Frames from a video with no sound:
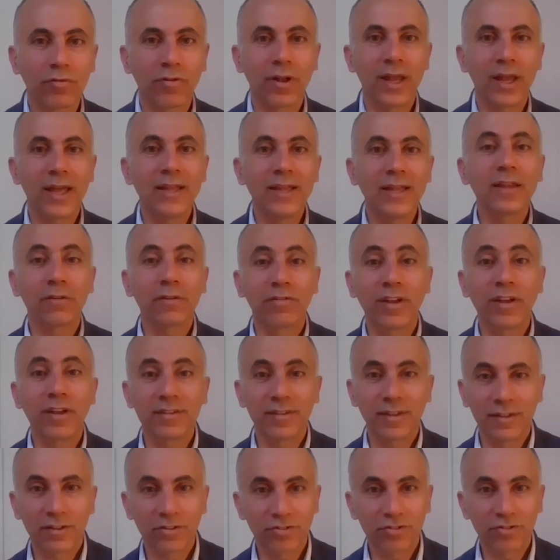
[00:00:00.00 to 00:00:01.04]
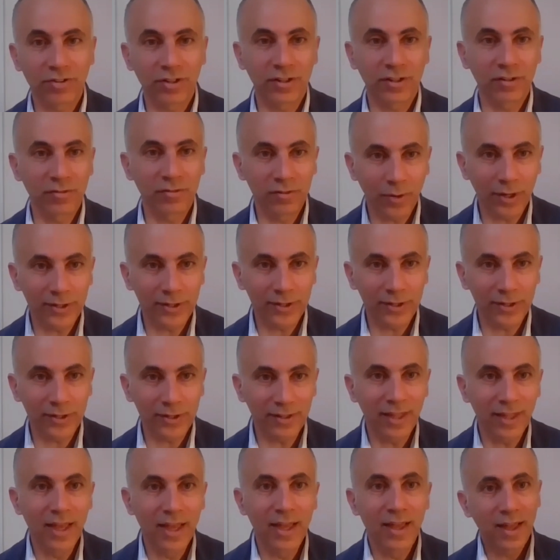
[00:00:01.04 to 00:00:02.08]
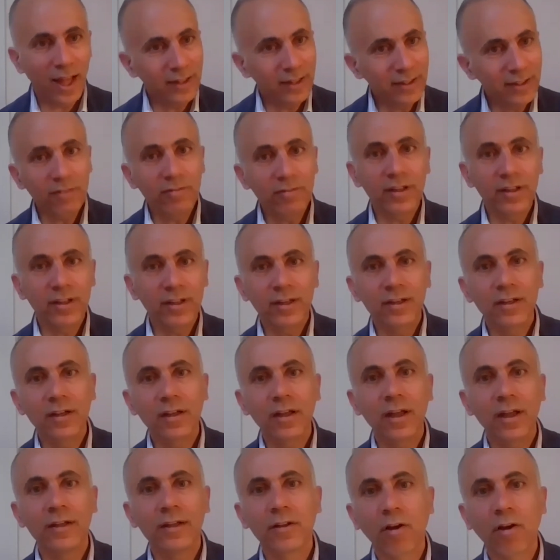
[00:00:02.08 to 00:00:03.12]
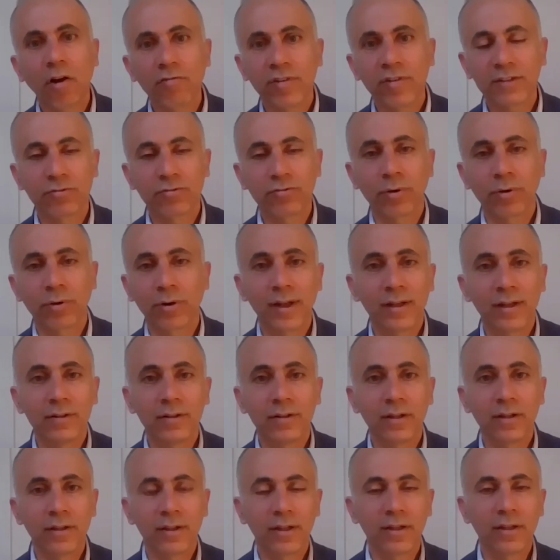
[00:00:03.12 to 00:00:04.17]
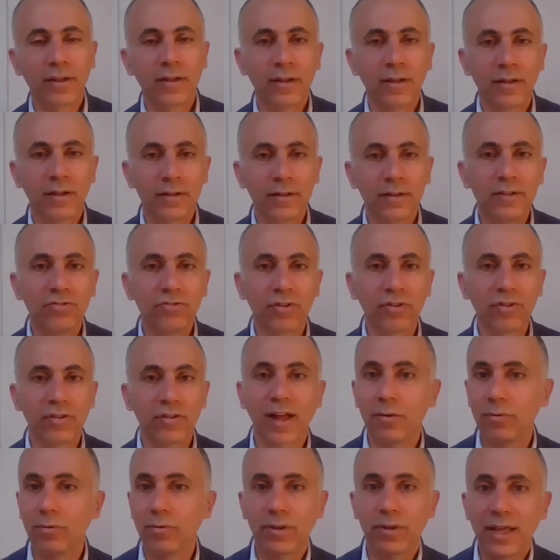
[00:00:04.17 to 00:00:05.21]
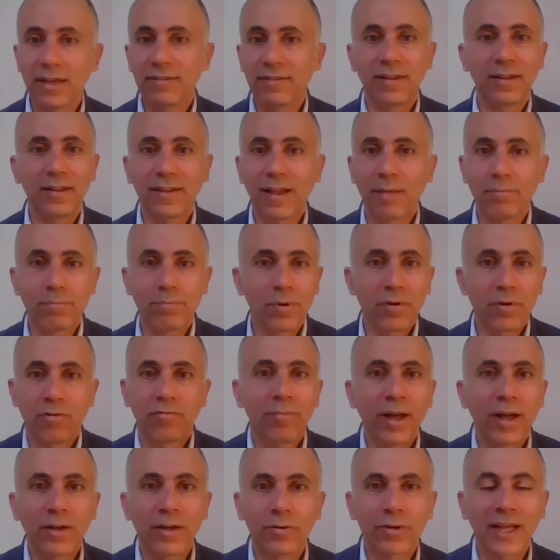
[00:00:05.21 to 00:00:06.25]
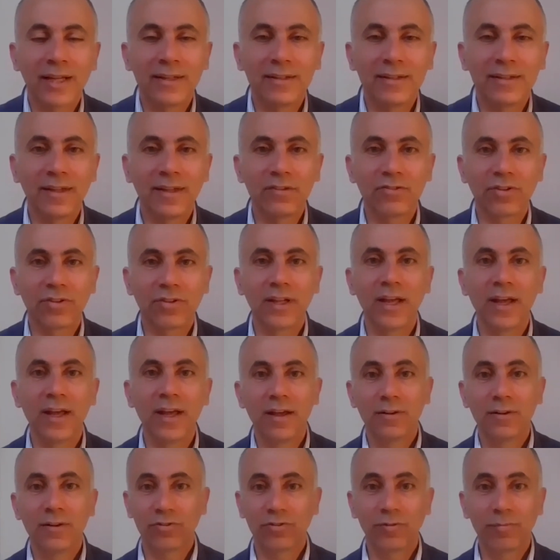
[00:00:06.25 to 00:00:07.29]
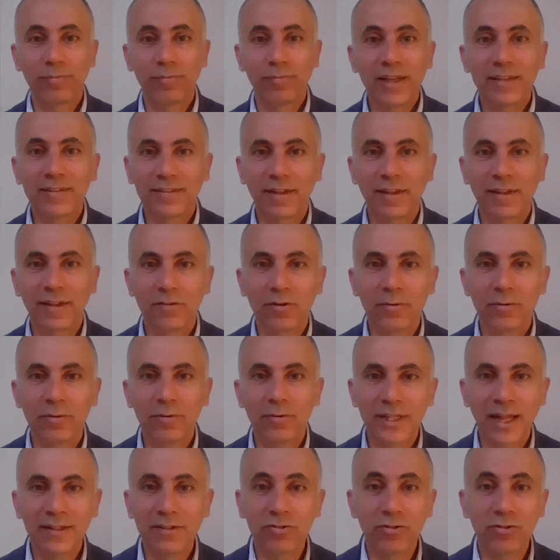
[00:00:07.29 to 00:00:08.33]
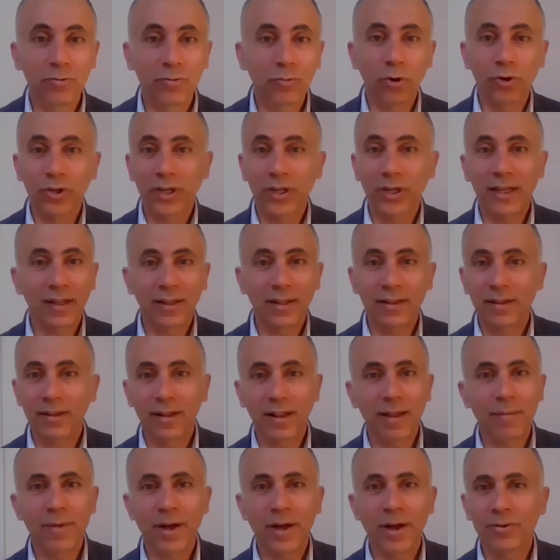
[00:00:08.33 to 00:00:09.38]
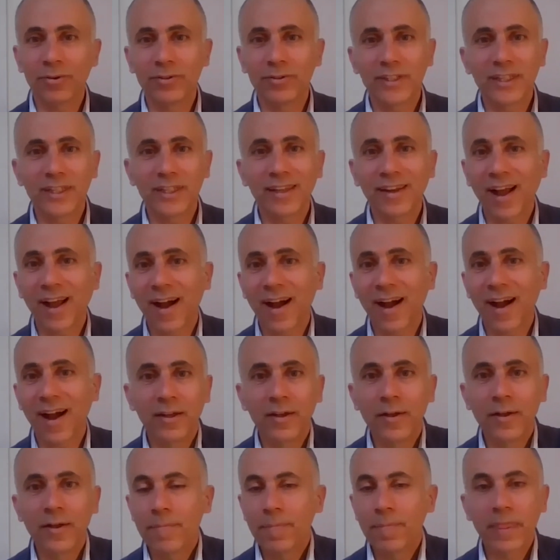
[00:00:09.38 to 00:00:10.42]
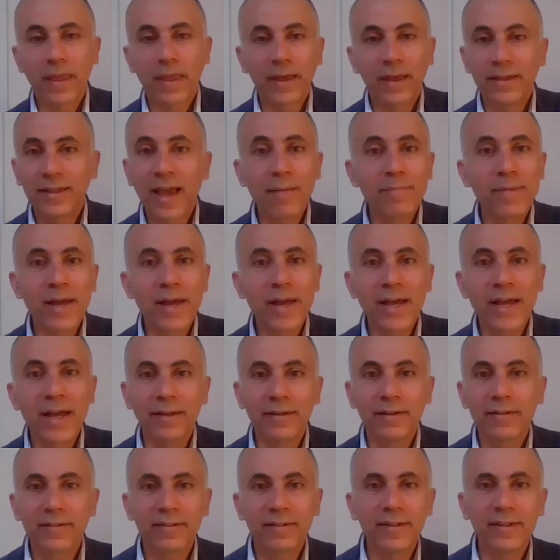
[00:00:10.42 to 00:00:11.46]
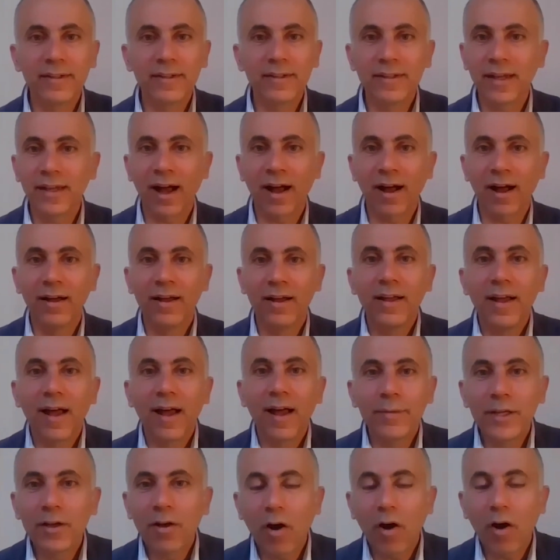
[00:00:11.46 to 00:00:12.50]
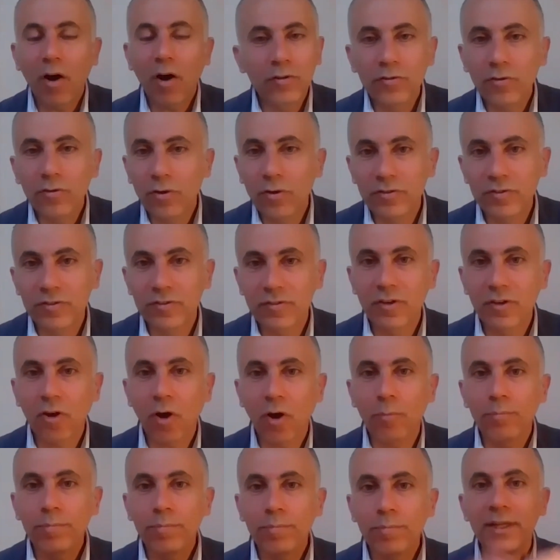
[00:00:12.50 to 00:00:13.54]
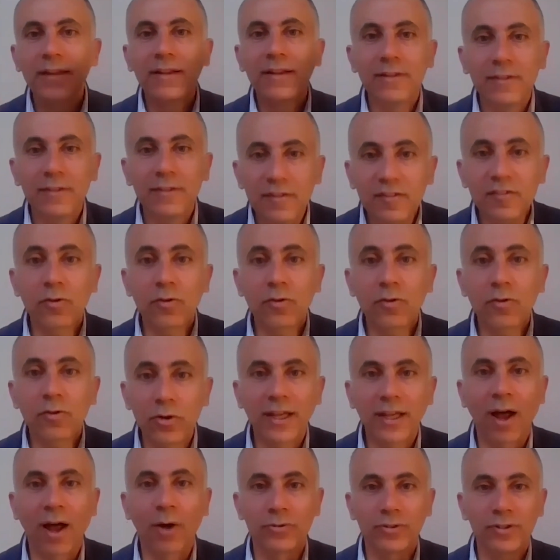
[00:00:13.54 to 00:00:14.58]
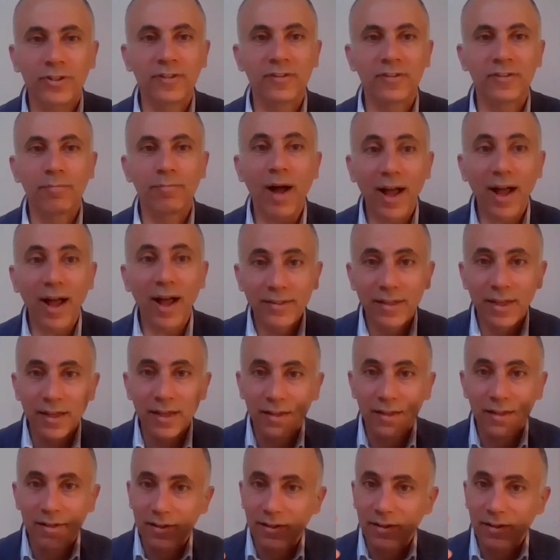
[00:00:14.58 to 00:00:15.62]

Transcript: beautiful interface initiatives nowadays, and even in, in conflictual uh, regions. I would take the example of my organization, which is based in the MENA region, working in Lebanon, Iraq, uh, Yemen, Syria. I mean, all those completely destroyed countries by uh,